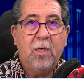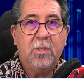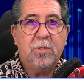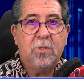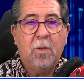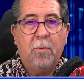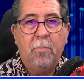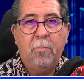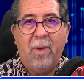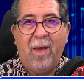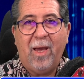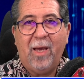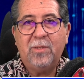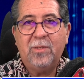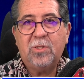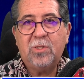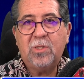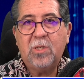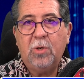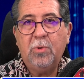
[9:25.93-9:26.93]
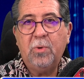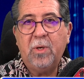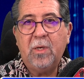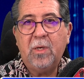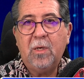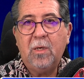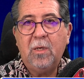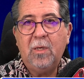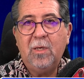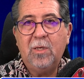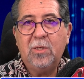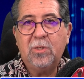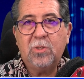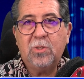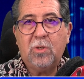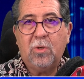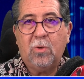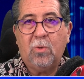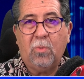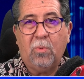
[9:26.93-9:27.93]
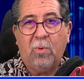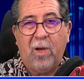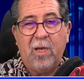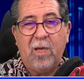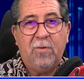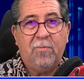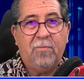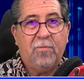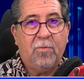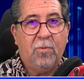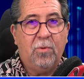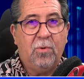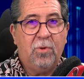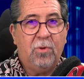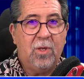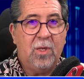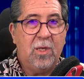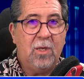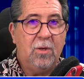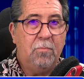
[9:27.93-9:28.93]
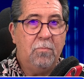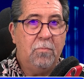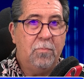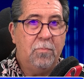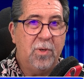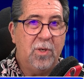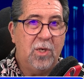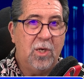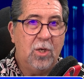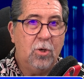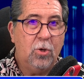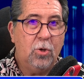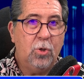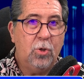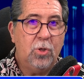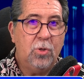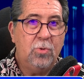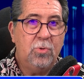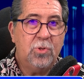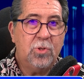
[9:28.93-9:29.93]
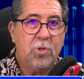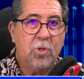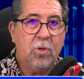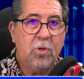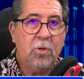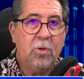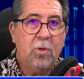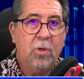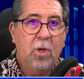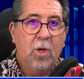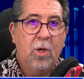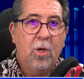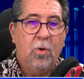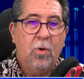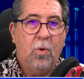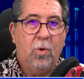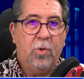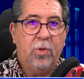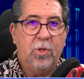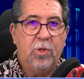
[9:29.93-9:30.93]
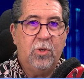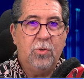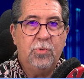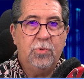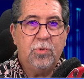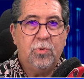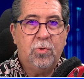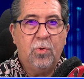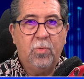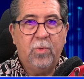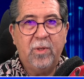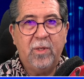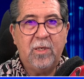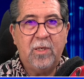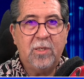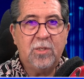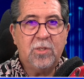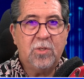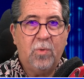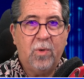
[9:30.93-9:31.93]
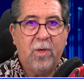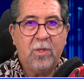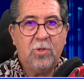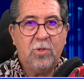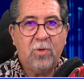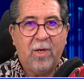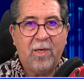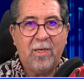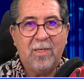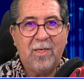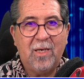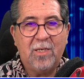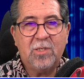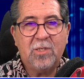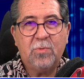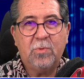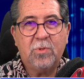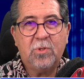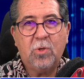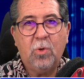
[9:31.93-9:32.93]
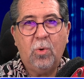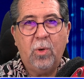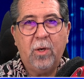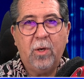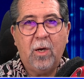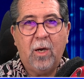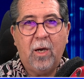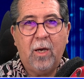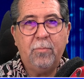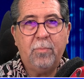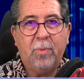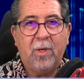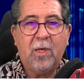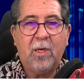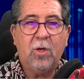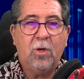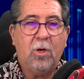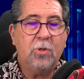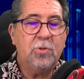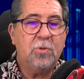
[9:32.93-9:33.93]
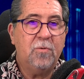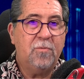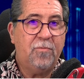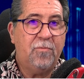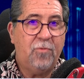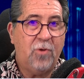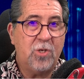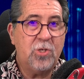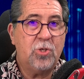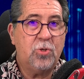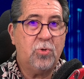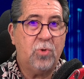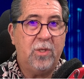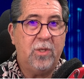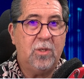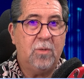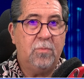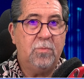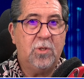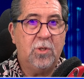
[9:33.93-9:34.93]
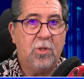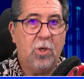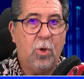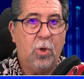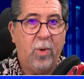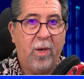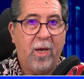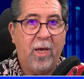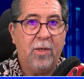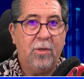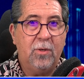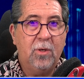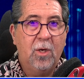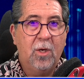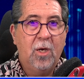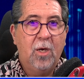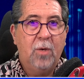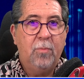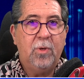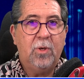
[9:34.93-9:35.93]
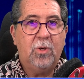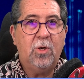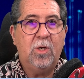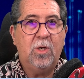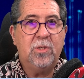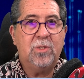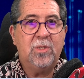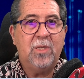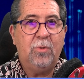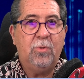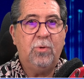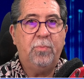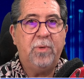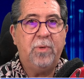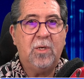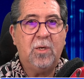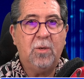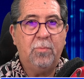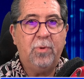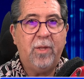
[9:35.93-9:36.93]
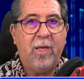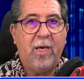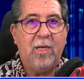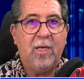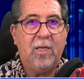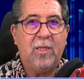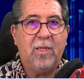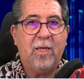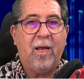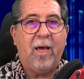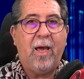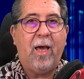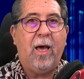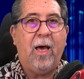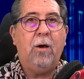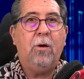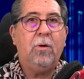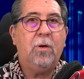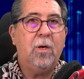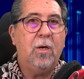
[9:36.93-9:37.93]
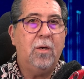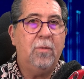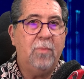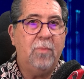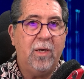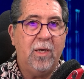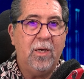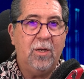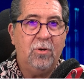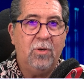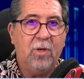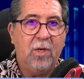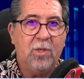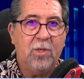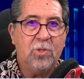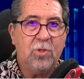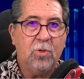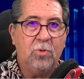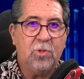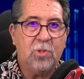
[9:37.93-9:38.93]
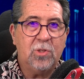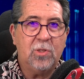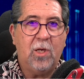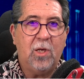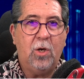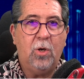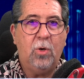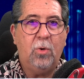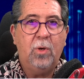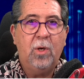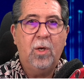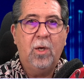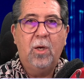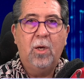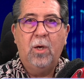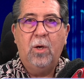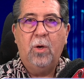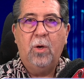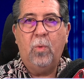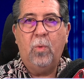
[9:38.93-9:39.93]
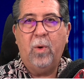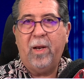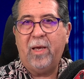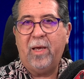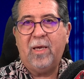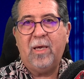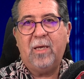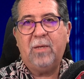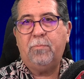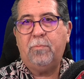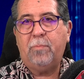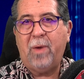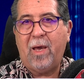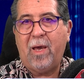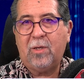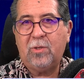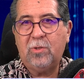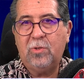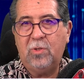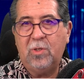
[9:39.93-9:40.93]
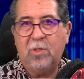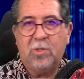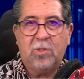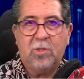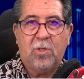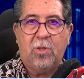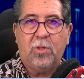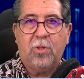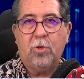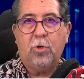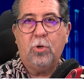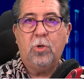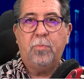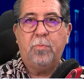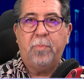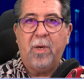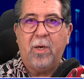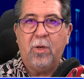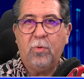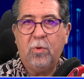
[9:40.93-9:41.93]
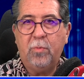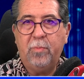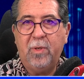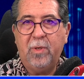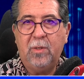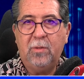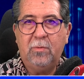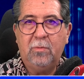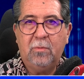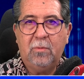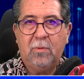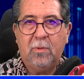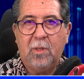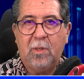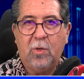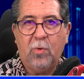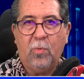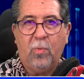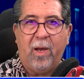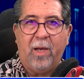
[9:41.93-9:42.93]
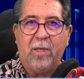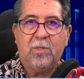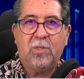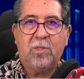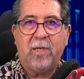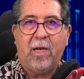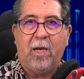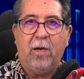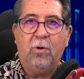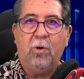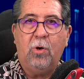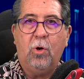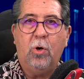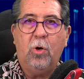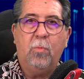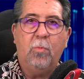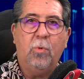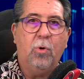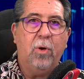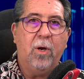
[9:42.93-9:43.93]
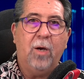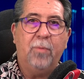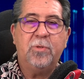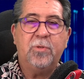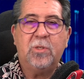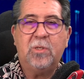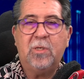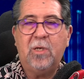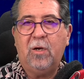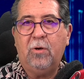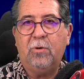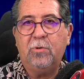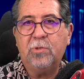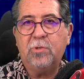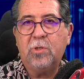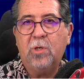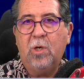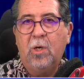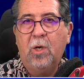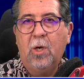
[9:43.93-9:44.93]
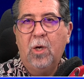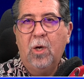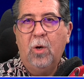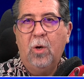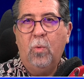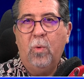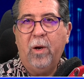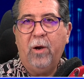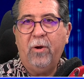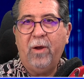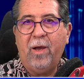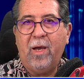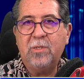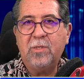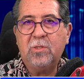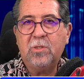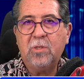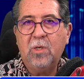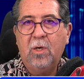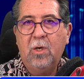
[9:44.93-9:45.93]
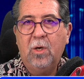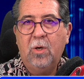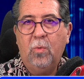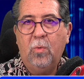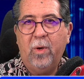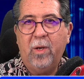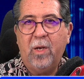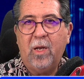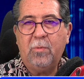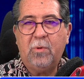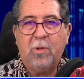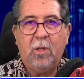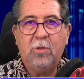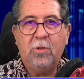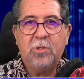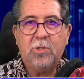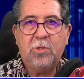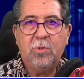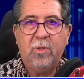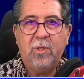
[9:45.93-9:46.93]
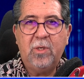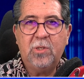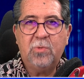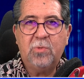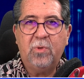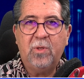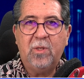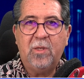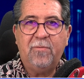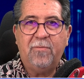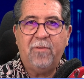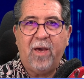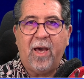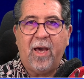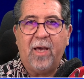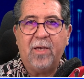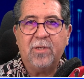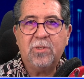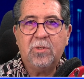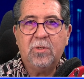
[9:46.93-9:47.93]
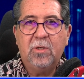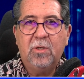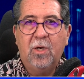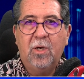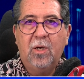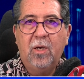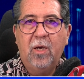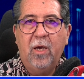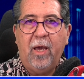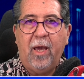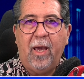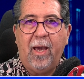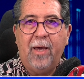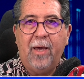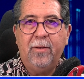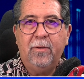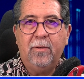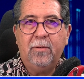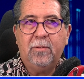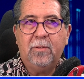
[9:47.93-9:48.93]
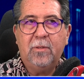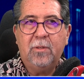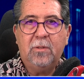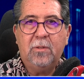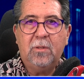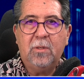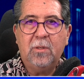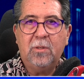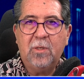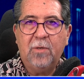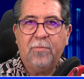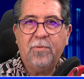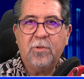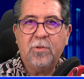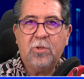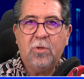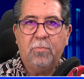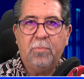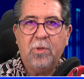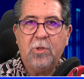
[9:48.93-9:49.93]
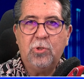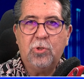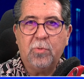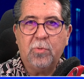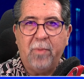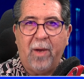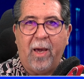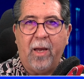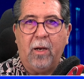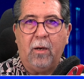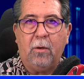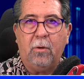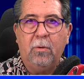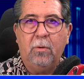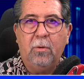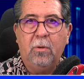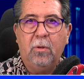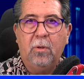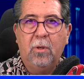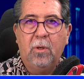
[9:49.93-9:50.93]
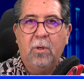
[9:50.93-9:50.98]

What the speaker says: is band steering is great for the beginner user or the user who really doesn't want to try and guess what's going on, but it can also frustrate them to no end because they will be complaining that how come my internet is so slow when I get back to this third bedroom in a ranch style home or upstairs, whereas when I'm close to it, it's really fast. And the difference could be dramatic.